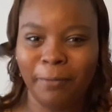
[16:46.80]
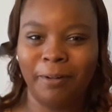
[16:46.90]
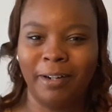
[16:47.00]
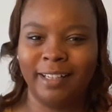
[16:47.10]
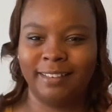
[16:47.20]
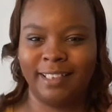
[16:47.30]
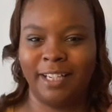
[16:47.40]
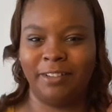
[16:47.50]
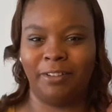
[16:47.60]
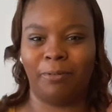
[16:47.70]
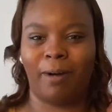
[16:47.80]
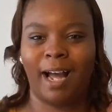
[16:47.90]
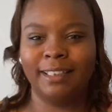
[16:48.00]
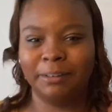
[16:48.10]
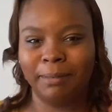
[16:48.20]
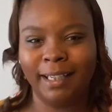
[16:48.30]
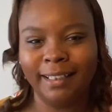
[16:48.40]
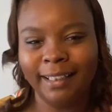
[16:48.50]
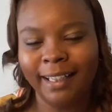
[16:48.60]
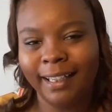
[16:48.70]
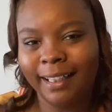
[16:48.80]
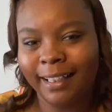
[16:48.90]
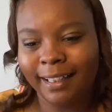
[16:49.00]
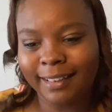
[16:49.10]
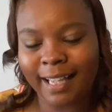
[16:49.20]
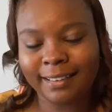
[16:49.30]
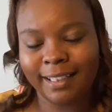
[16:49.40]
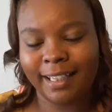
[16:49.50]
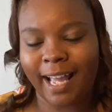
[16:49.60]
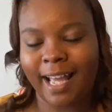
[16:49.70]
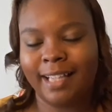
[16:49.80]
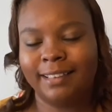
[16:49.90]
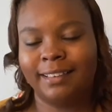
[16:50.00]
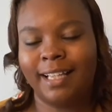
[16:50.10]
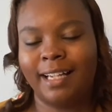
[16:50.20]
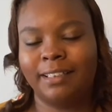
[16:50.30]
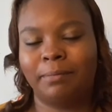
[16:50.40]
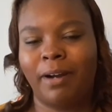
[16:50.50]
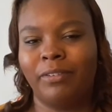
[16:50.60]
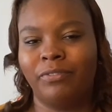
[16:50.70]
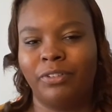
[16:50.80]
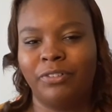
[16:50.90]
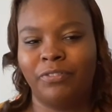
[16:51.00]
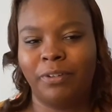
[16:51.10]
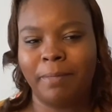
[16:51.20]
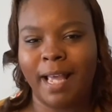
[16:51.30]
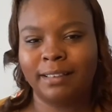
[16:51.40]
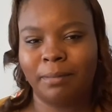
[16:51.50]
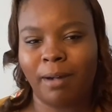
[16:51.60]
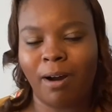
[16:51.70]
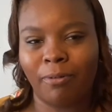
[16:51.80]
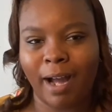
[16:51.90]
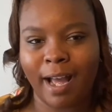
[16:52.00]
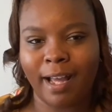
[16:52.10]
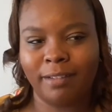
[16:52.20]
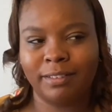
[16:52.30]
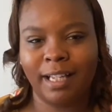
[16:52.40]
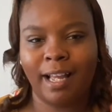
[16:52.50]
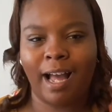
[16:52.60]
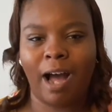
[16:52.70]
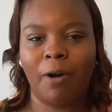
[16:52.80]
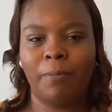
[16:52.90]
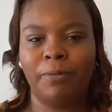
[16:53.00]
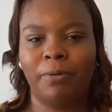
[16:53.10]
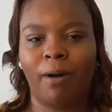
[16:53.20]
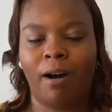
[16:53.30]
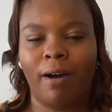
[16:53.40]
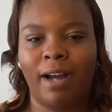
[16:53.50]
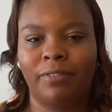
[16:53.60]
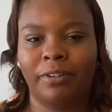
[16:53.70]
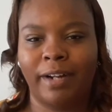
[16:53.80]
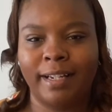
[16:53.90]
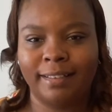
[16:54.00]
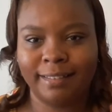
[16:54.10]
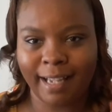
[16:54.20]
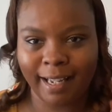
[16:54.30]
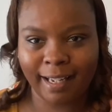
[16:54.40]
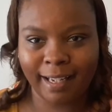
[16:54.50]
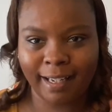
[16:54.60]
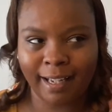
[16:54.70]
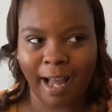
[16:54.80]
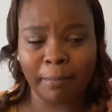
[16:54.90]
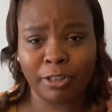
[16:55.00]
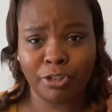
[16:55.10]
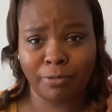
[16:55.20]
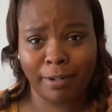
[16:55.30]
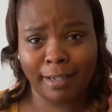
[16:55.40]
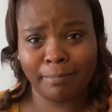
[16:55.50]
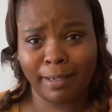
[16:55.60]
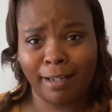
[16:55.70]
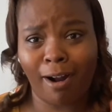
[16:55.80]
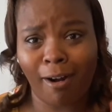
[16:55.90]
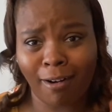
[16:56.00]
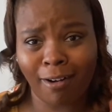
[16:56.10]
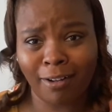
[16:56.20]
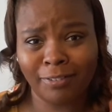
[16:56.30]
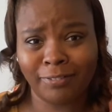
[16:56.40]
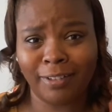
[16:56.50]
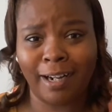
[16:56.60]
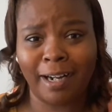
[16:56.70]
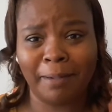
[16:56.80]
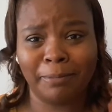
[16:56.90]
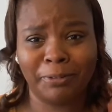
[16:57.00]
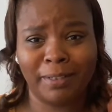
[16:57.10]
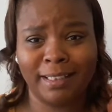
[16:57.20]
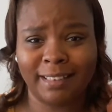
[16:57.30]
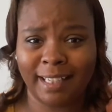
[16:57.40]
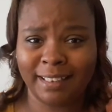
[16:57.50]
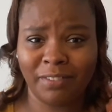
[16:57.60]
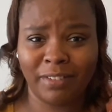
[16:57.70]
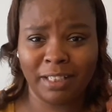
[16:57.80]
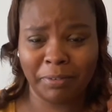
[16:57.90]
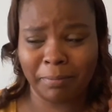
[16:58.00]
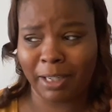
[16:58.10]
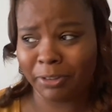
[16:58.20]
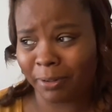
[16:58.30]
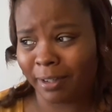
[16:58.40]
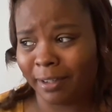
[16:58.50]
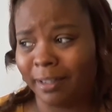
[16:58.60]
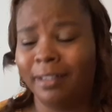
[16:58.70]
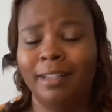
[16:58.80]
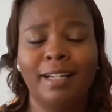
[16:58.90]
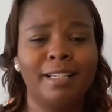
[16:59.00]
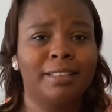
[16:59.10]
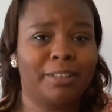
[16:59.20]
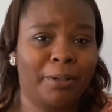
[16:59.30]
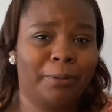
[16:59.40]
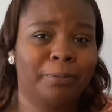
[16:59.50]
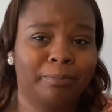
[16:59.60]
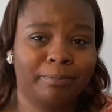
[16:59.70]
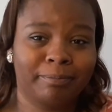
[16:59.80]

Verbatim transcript: we'll continue to watch. But that's it, guys. That is my review for Basketball Wives. I hope you all have a great day. I'm enjoying being off, um, doing these activities with my daughter. So